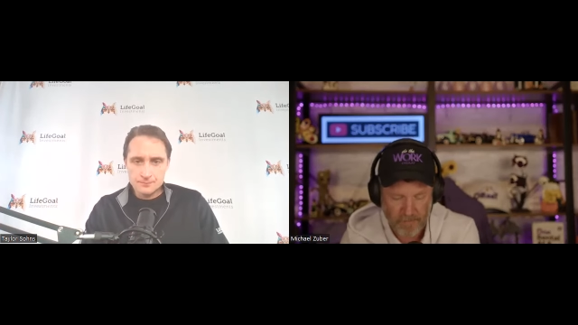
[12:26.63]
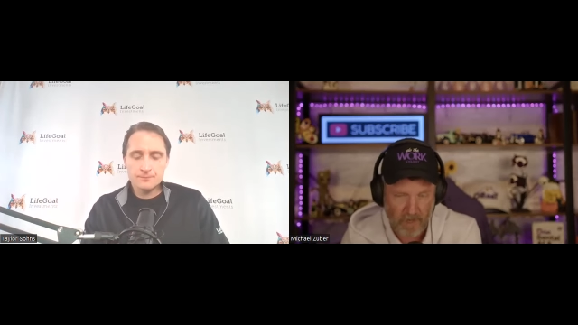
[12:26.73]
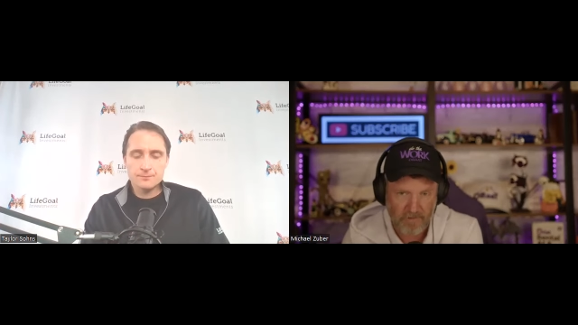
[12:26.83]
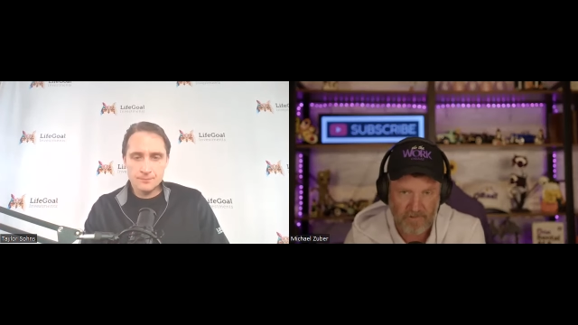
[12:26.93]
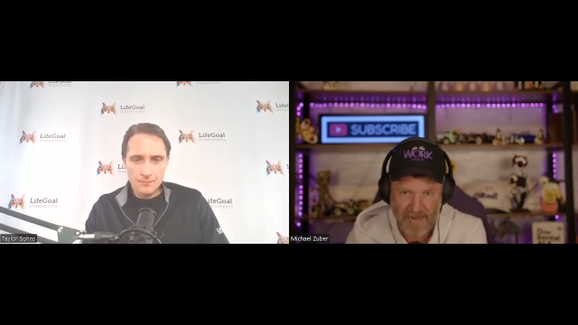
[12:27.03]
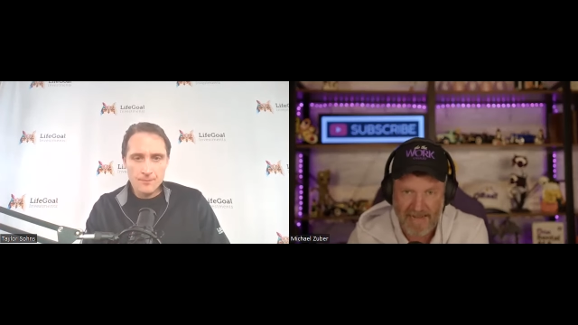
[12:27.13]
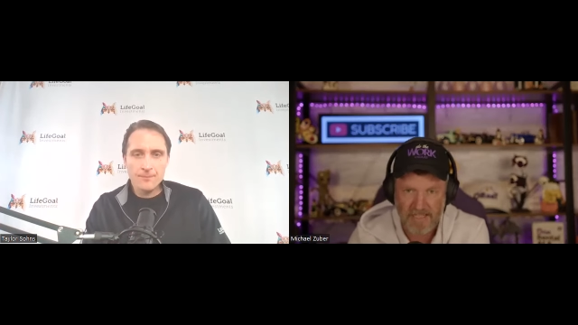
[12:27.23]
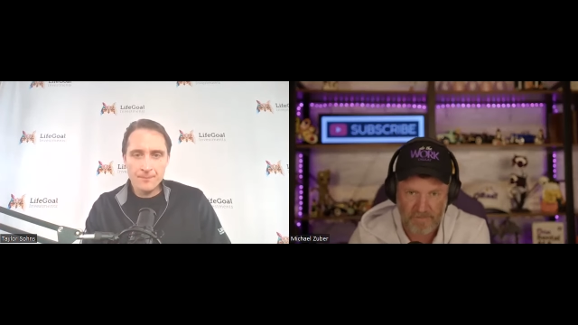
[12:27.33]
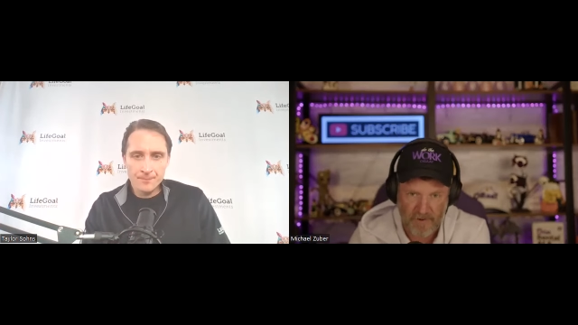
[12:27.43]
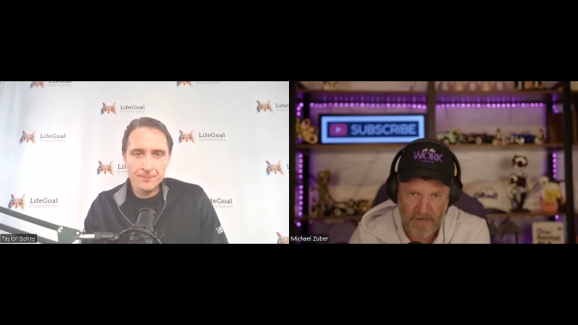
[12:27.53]
Speaker 1: but also the
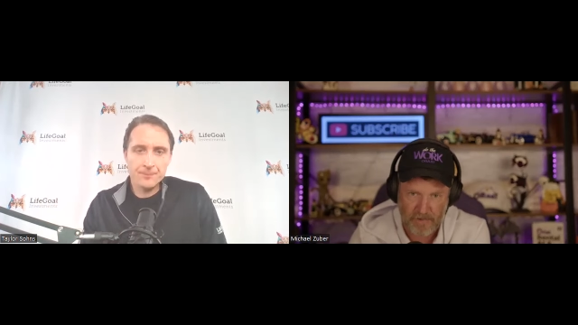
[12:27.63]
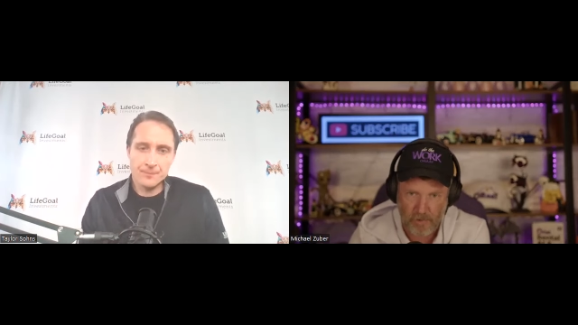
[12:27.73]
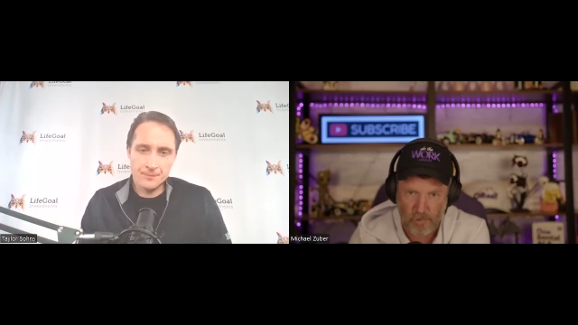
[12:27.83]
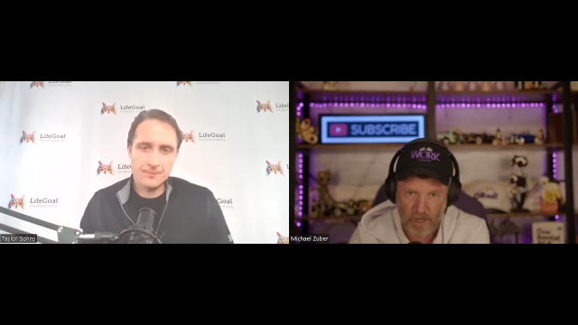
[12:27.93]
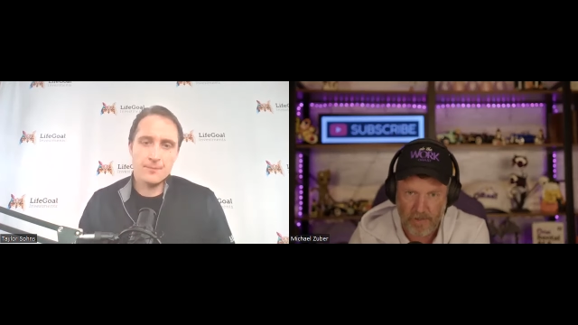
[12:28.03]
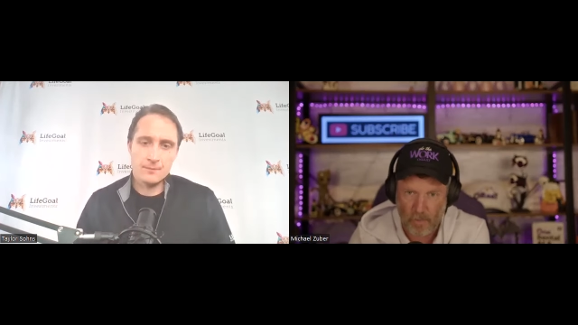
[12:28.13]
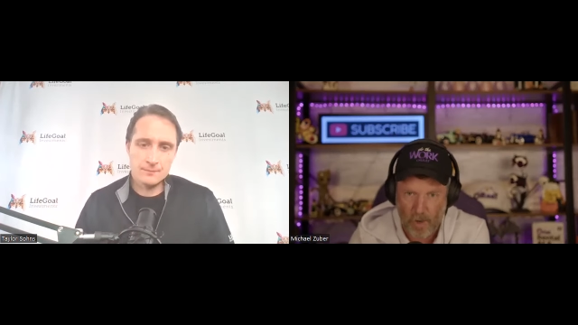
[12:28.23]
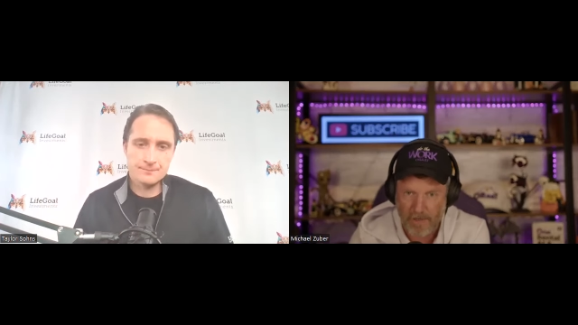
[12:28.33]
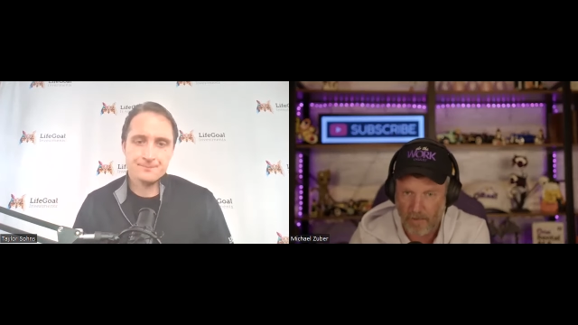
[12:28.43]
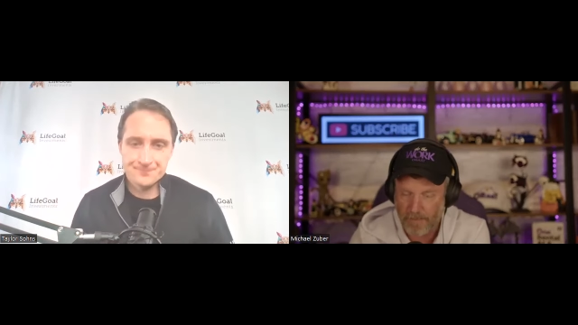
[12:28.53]
asset value, you were
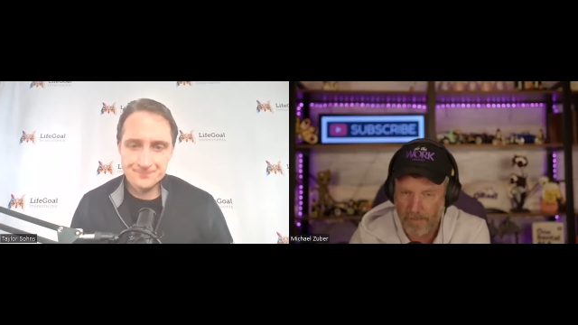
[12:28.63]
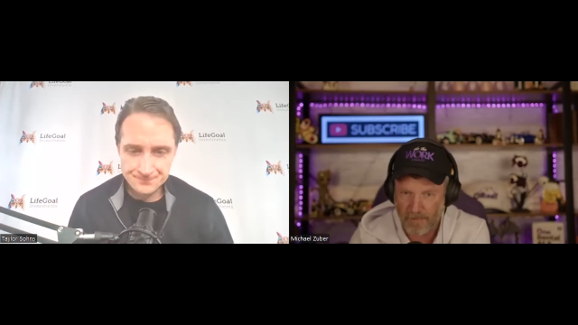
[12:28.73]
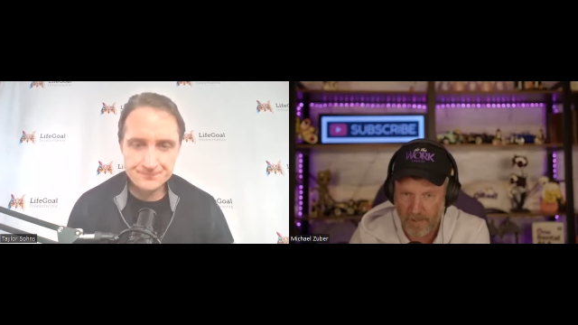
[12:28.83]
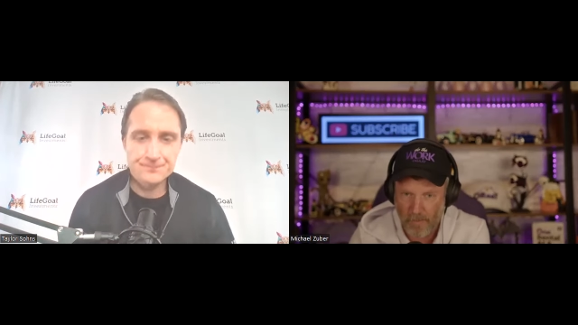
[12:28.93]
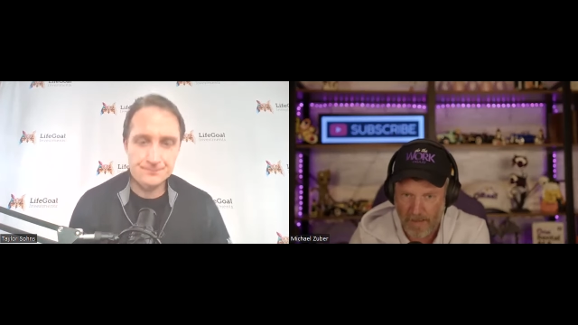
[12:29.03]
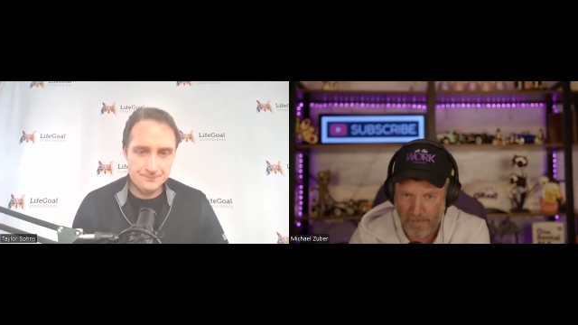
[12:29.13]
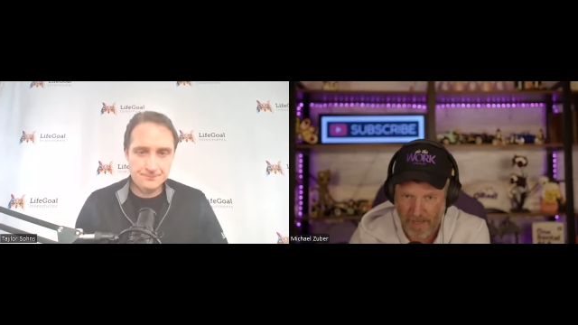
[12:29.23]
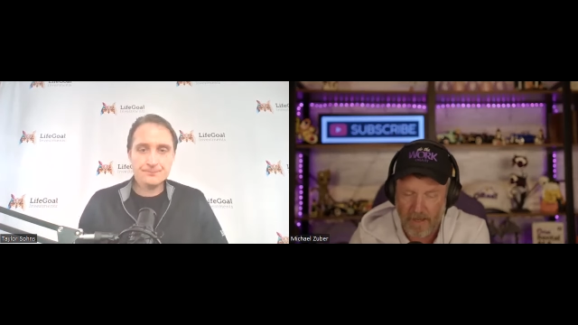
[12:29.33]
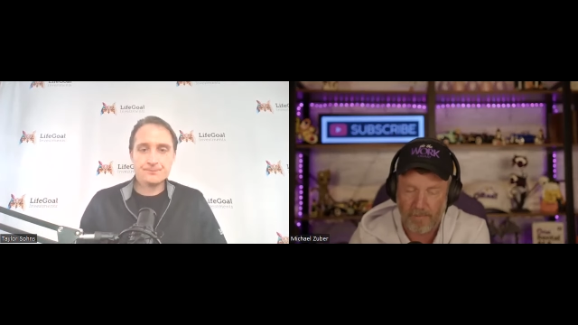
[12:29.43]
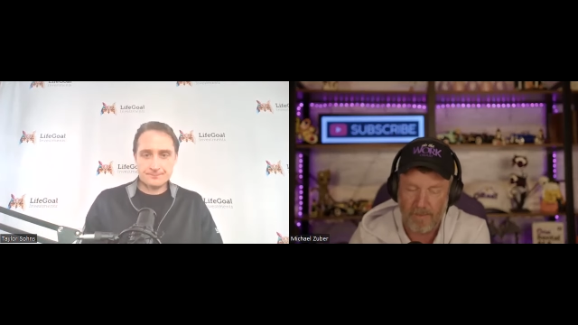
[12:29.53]
underwater and people didn't want to
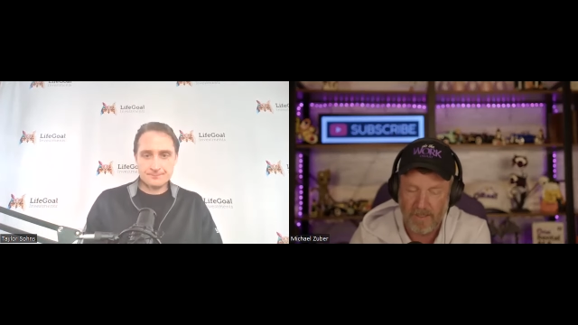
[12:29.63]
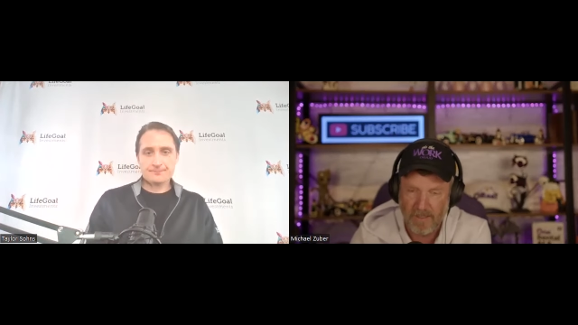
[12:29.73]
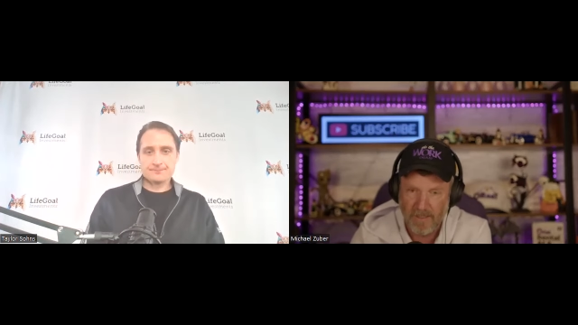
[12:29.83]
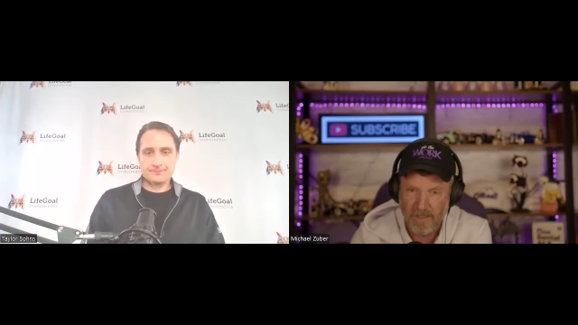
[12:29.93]
pay up.